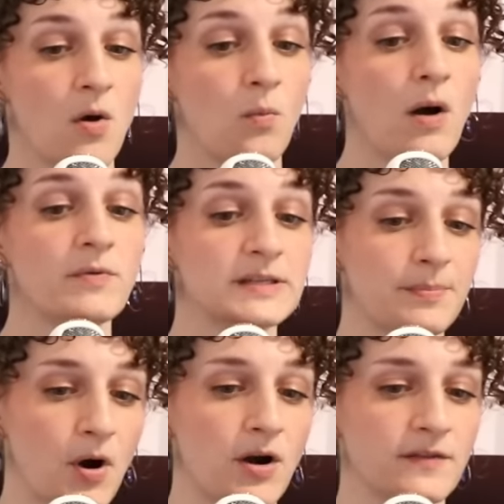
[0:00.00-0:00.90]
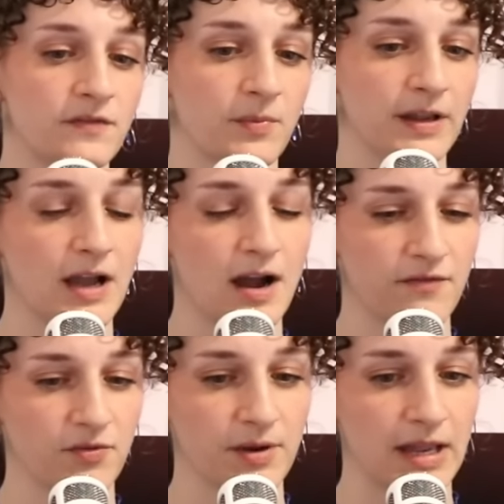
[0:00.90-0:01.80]
what was a part of the
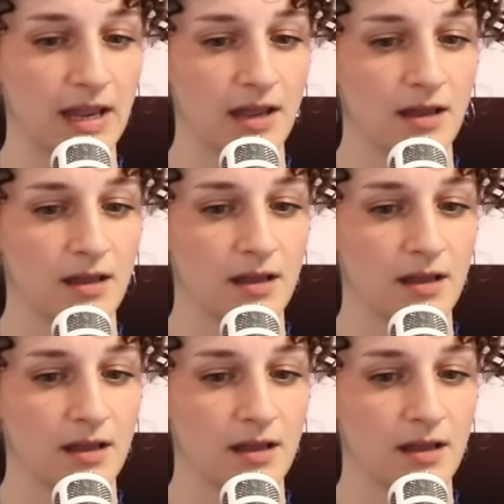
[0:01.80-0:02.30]
recovery